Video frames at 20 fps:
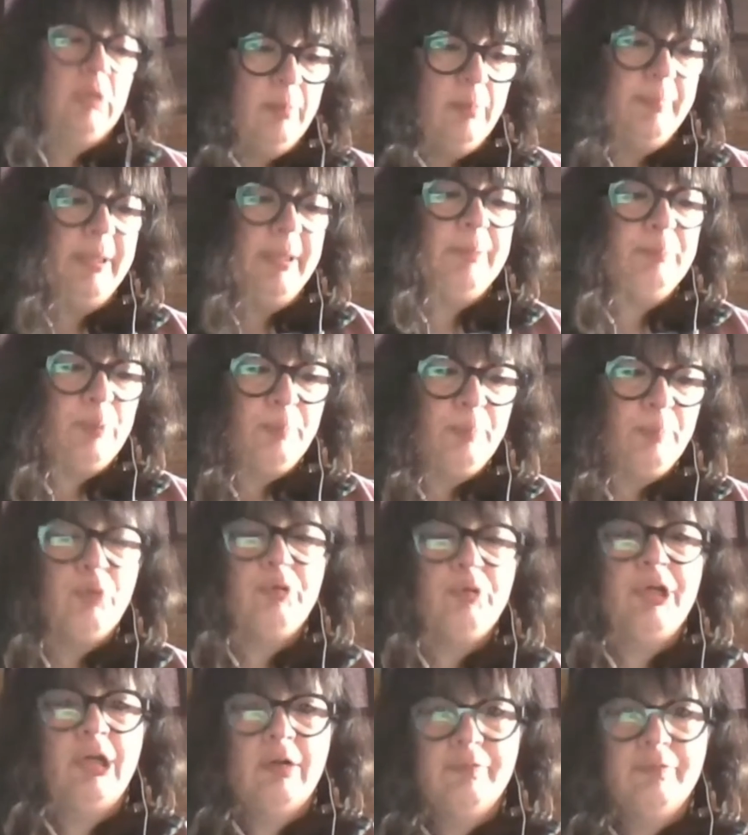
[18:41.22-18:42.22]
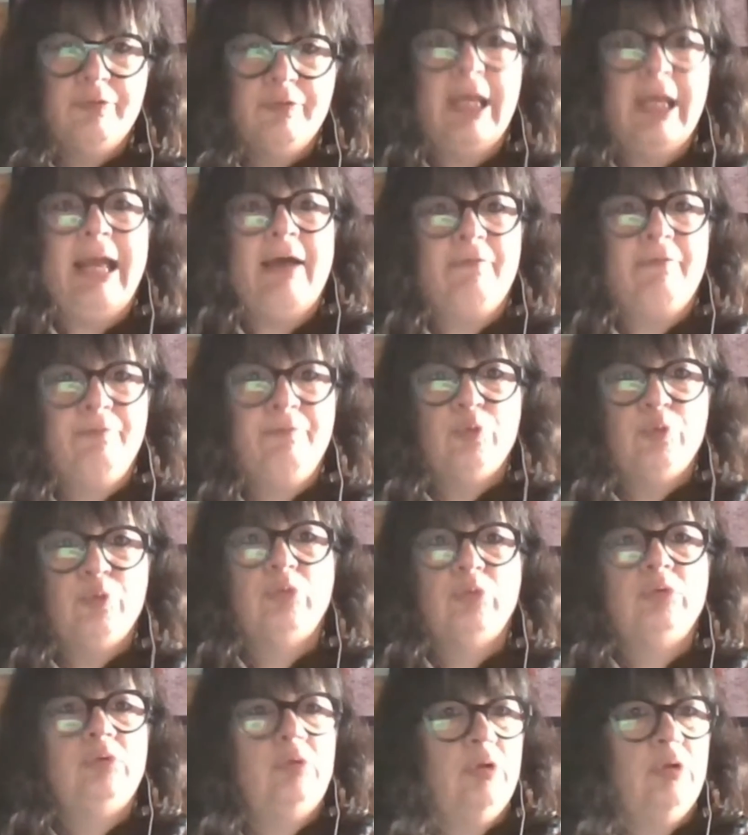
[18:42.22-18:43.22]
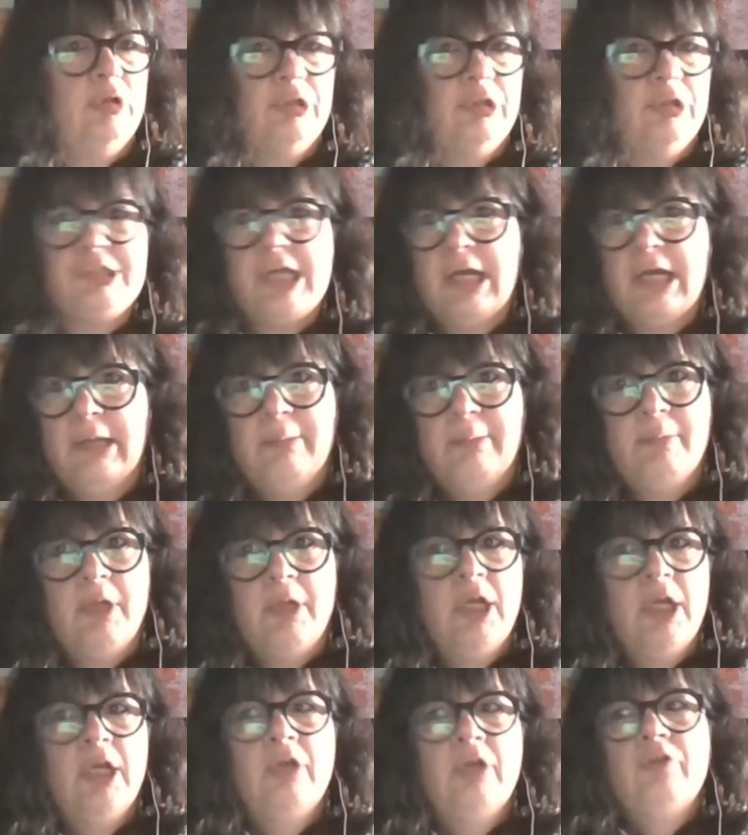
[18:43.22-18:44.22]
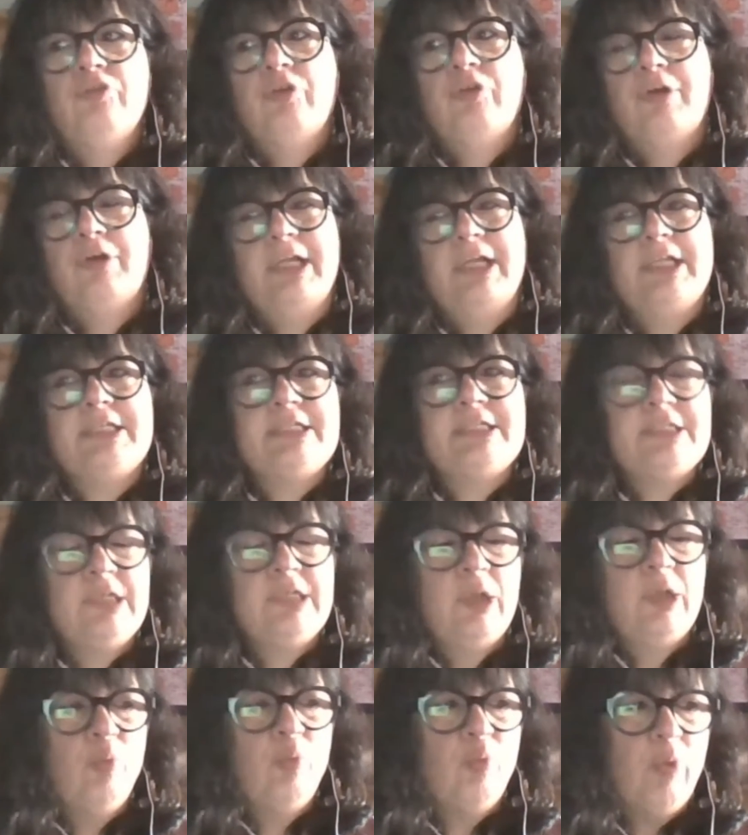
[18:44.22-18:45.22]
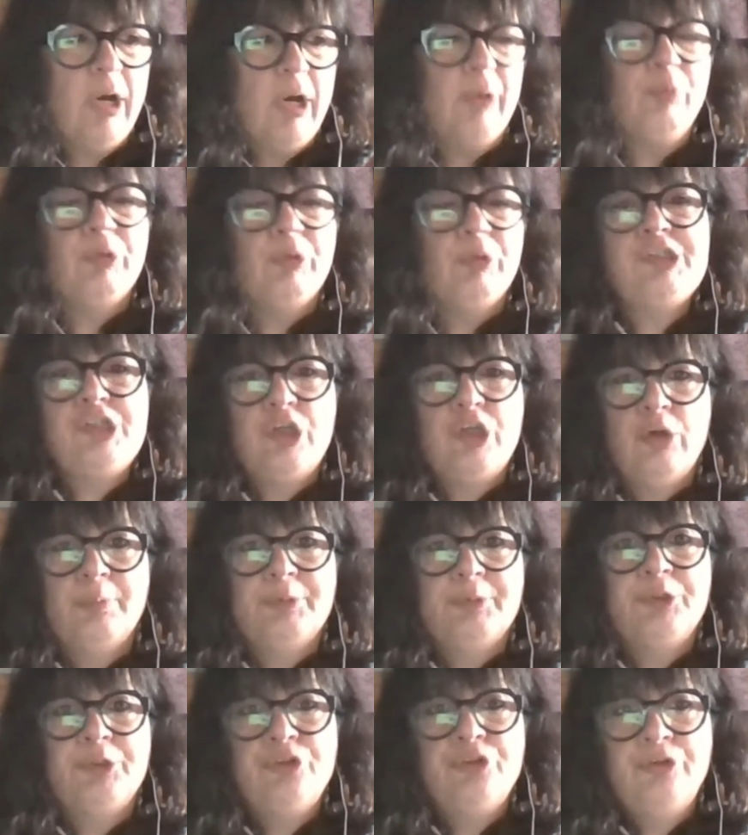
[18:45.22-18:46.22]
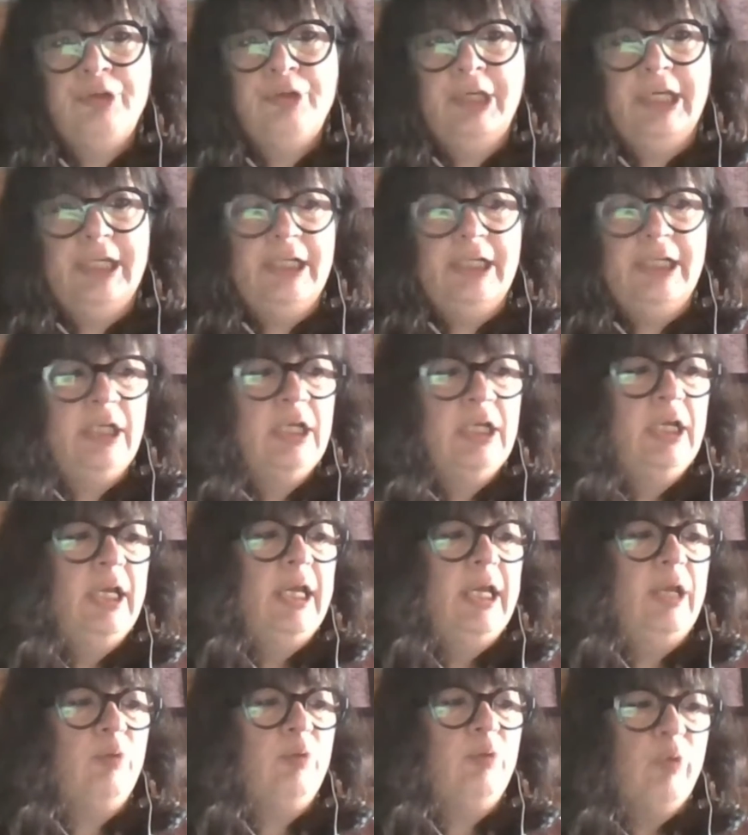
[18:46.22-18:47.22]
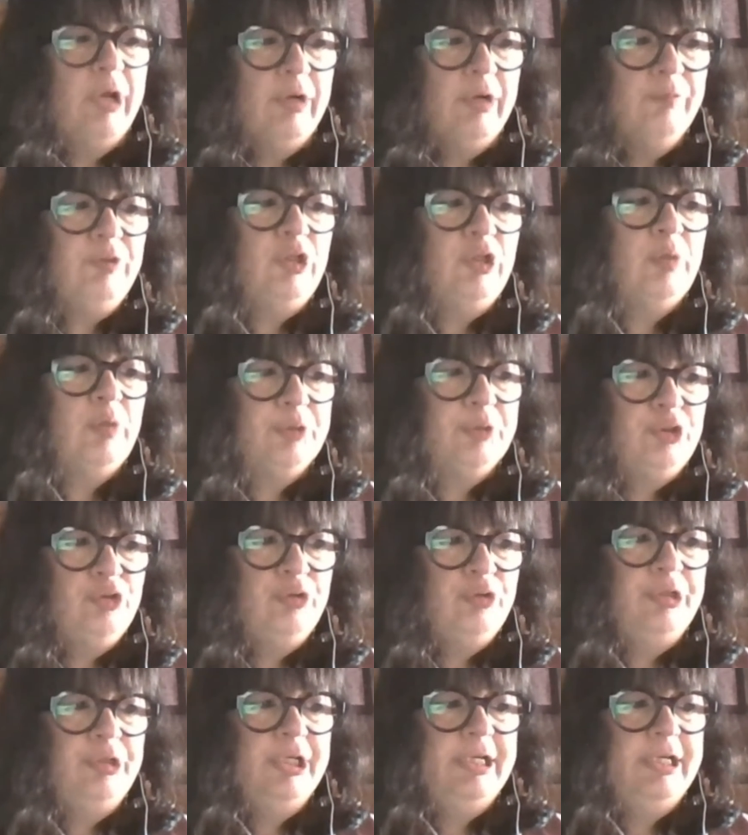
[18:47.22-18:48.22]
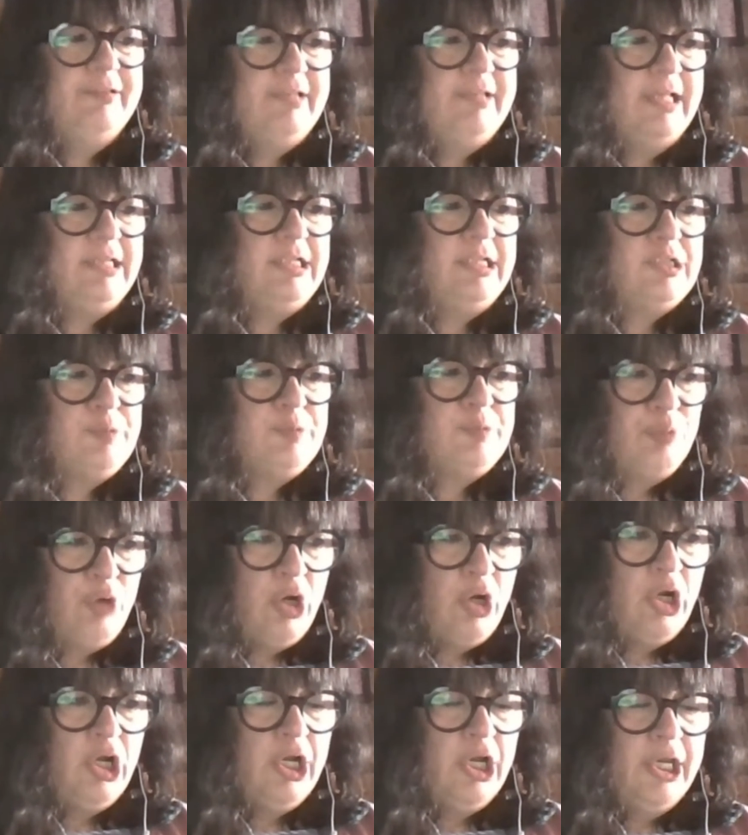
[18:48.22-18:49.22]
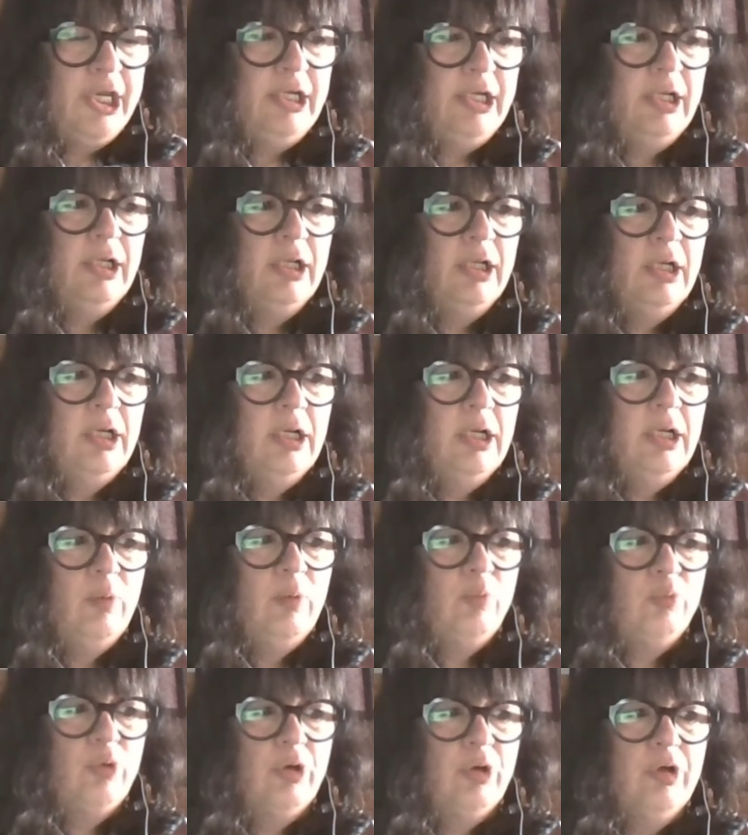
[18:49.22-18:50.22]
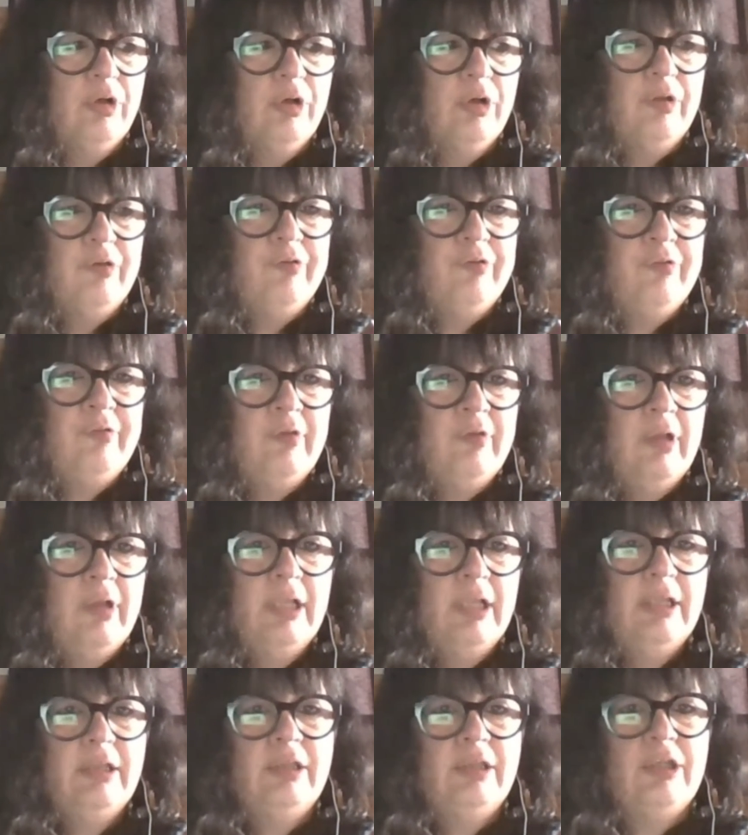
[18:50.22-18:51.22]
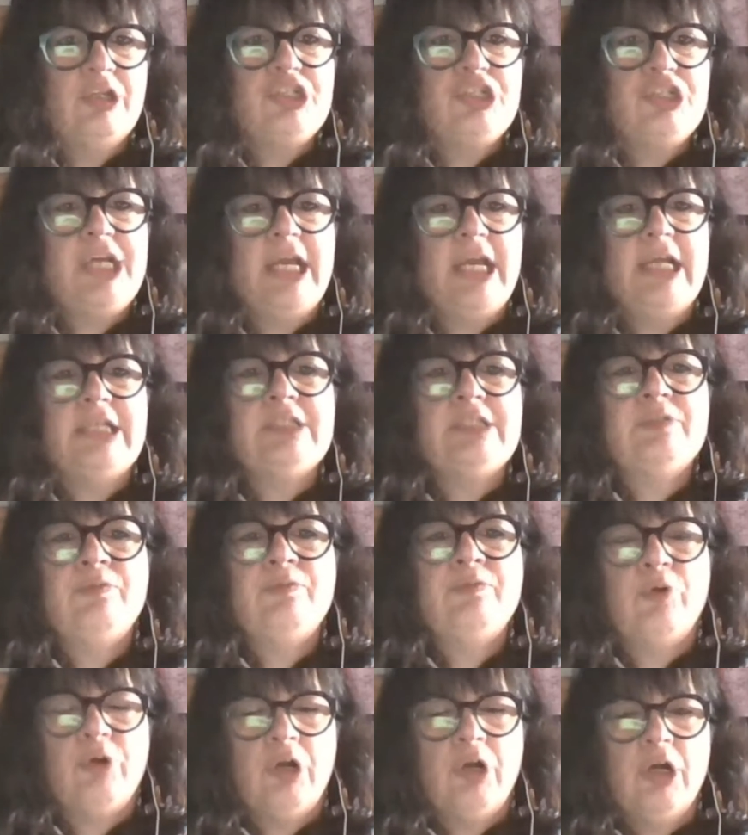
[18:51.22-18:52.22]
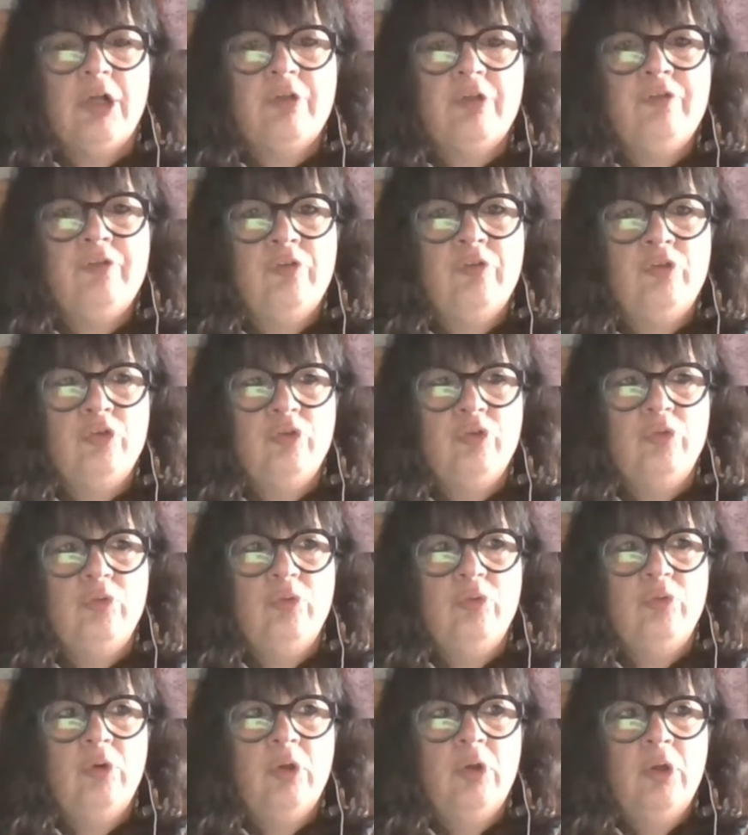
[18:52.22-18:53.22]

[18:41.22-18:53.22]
big proponent of the half full all the time. So it's what was the opportunity? And one of the opportunities that this brought was the chance for us to